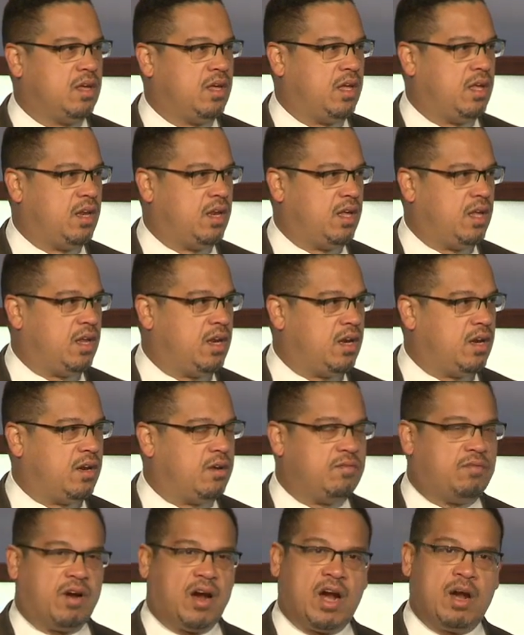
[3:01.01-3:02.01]
in an
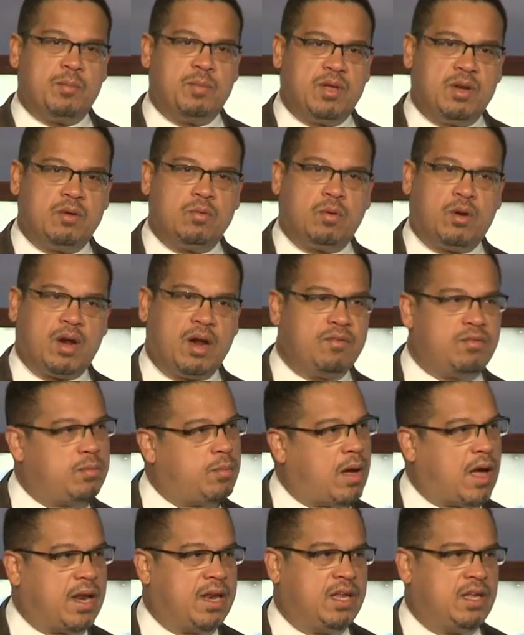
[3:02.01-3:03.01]
environment where
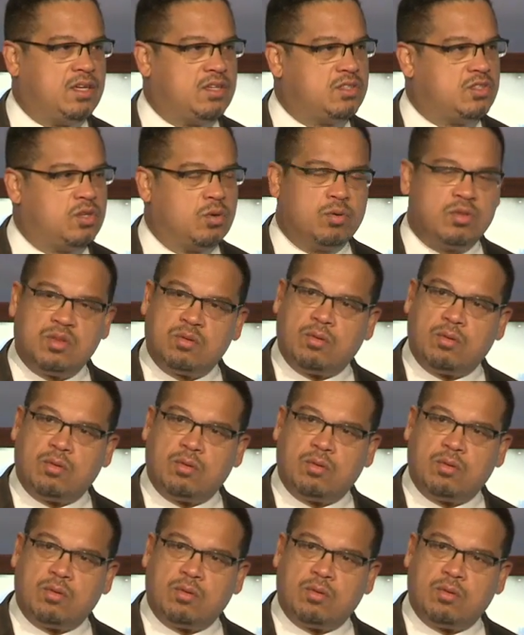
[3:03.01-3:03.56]
everybody doing